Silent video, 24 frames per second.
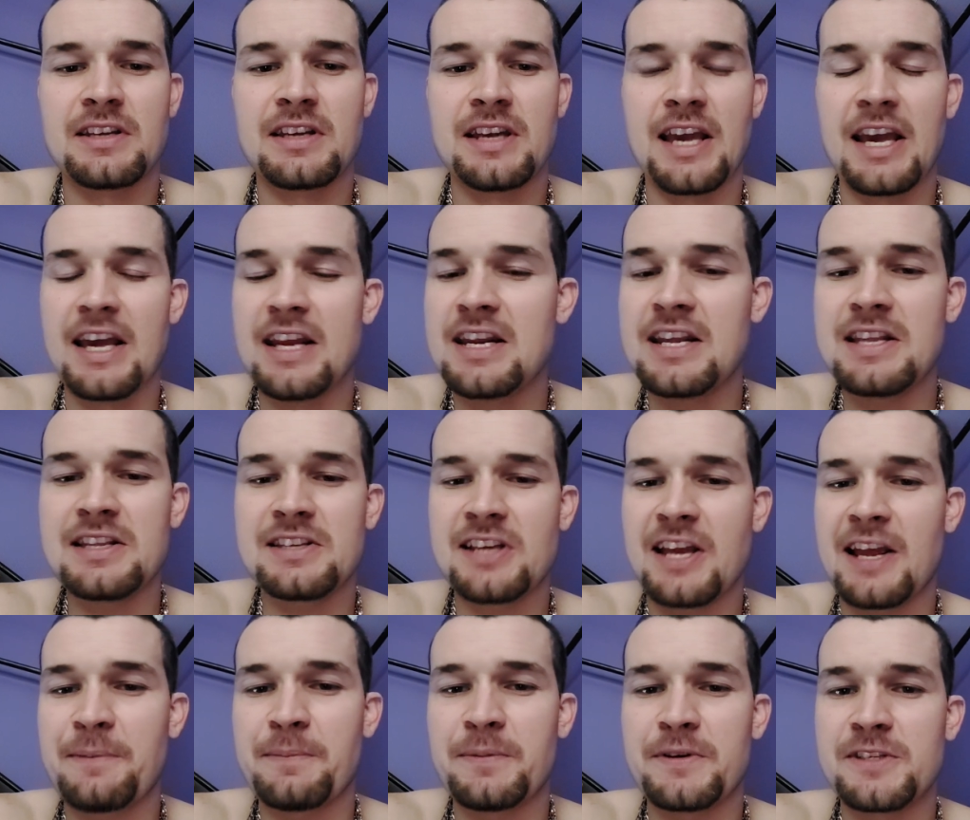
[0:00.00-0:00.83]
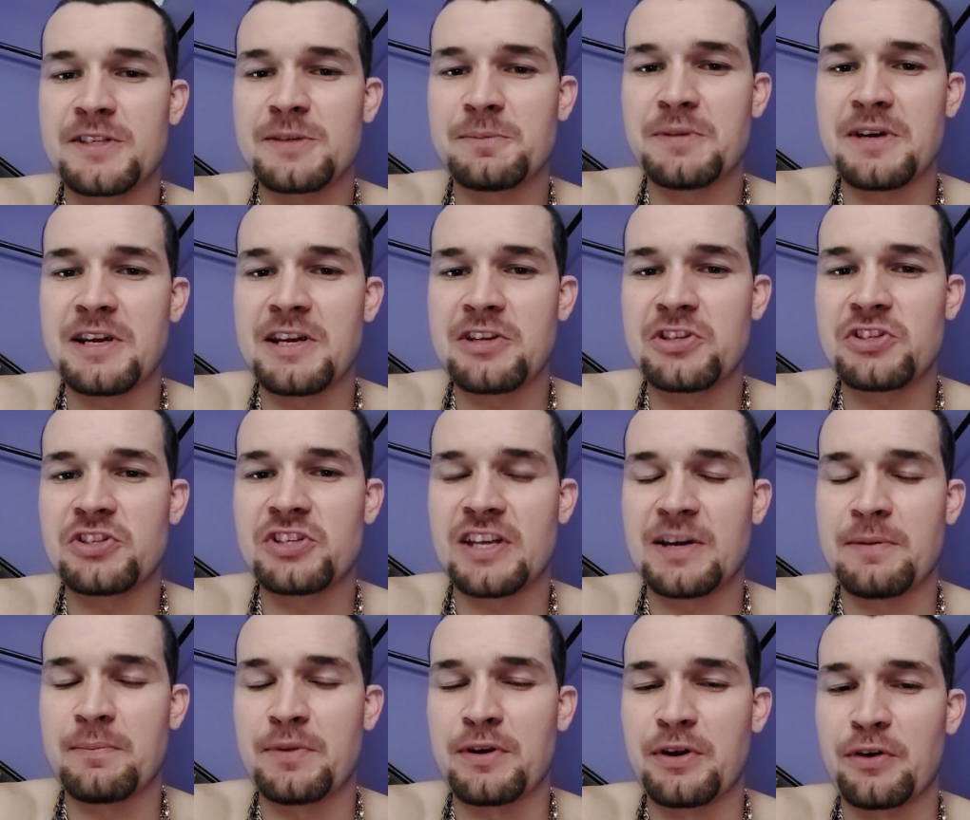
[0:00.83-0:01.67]
any type of speech
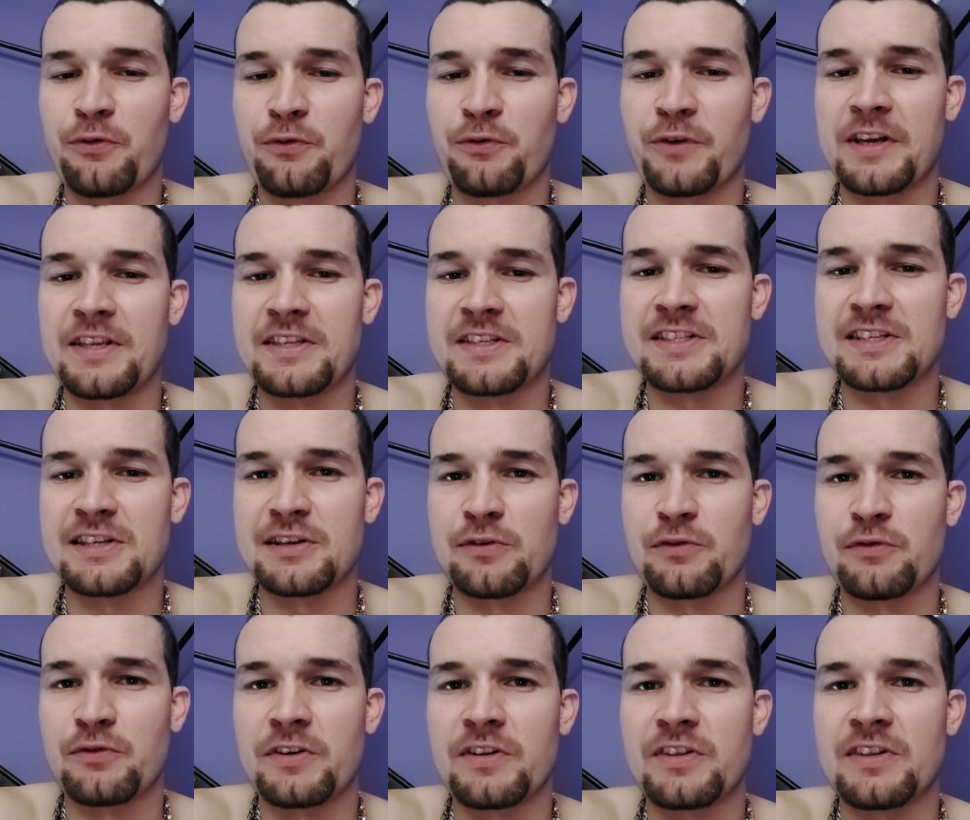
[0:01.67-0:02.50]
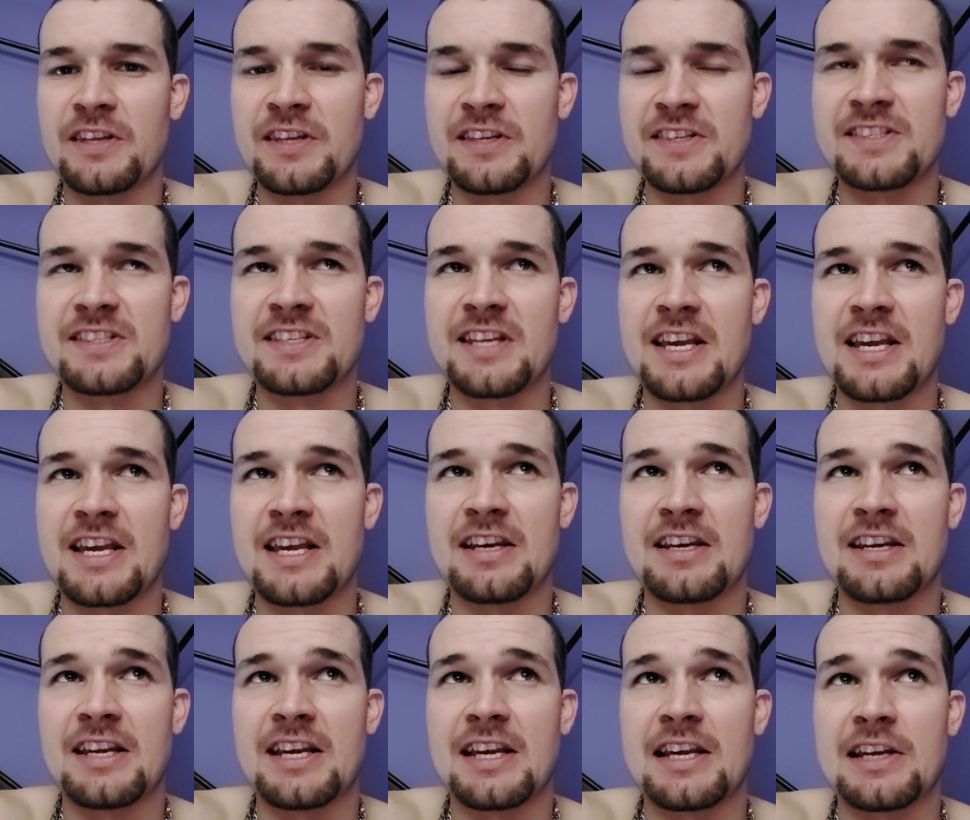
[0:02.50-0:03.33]
can be offensive in this day
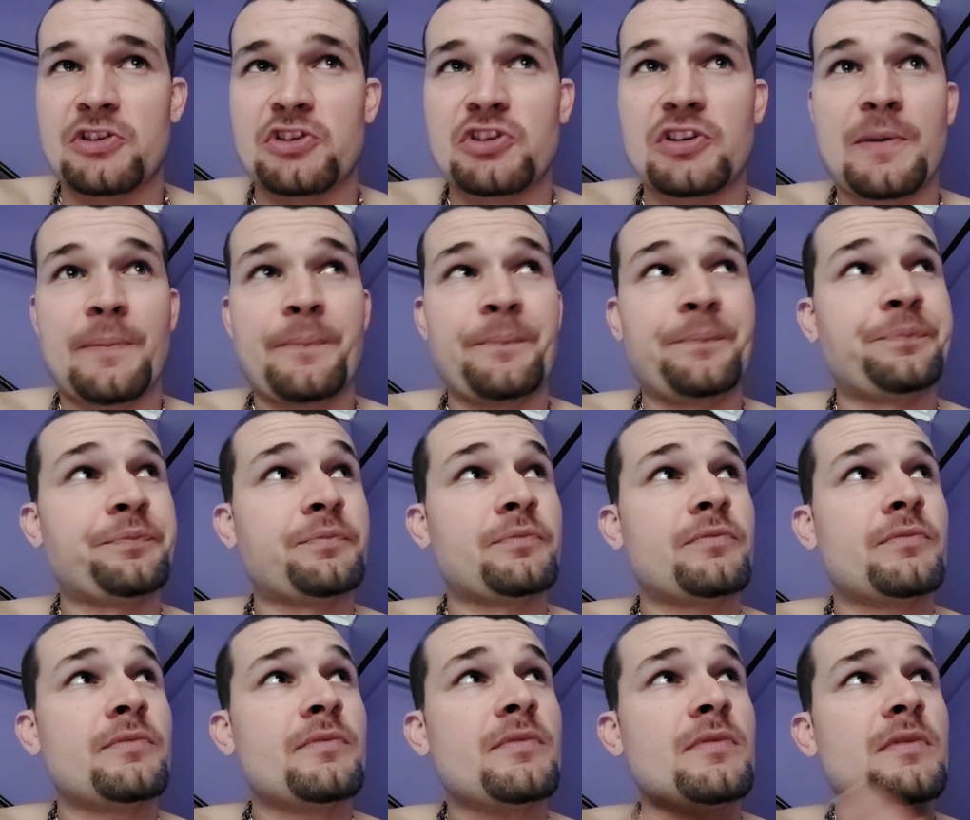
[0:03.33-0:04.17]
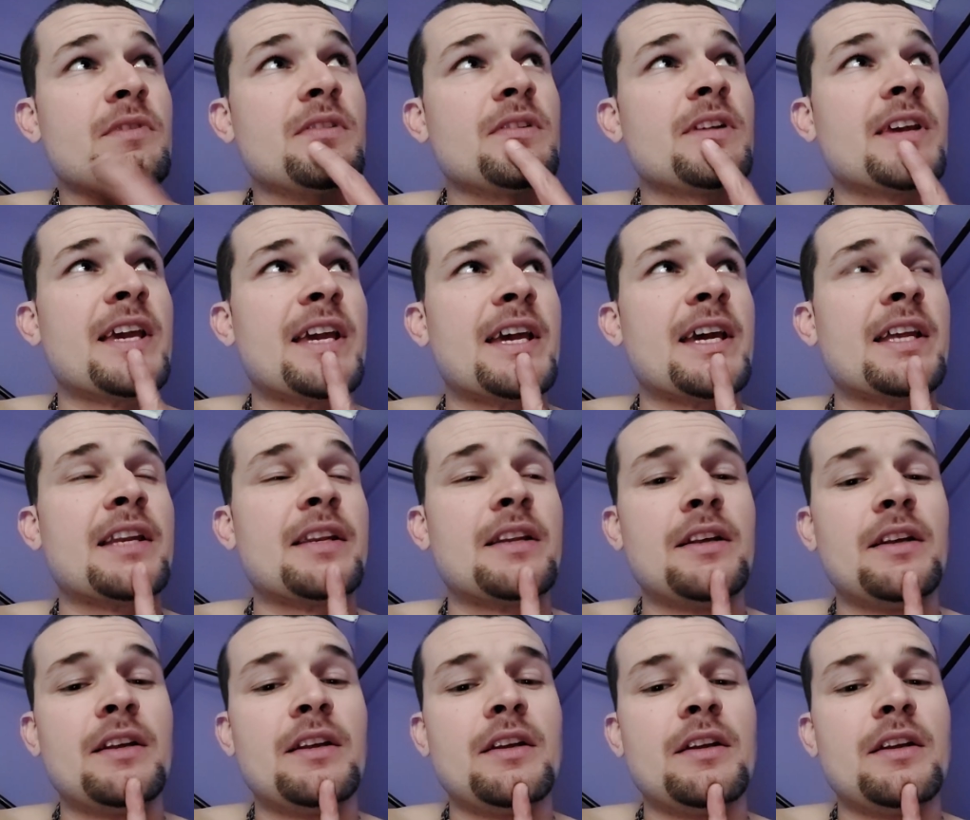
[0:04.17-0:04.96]
and age. And